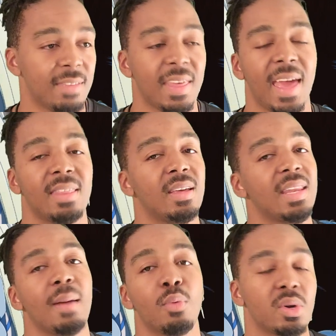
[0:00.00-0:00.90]
If they had done
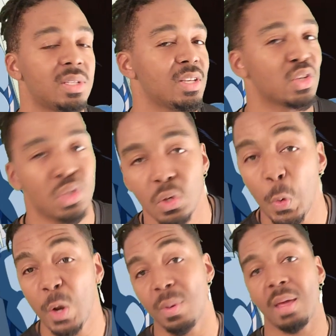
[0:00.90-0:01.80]
that more season 2, it
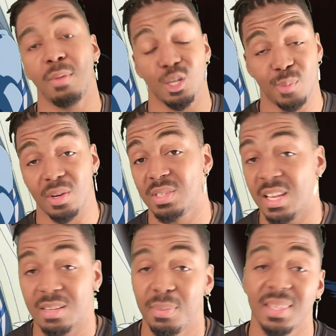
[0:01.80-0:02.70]
would have been a much better
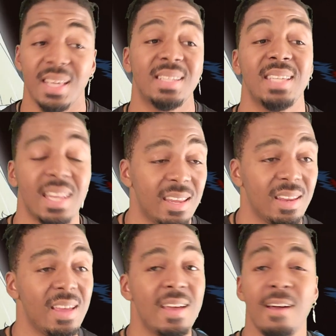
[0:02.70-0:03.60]
season, but they didn't.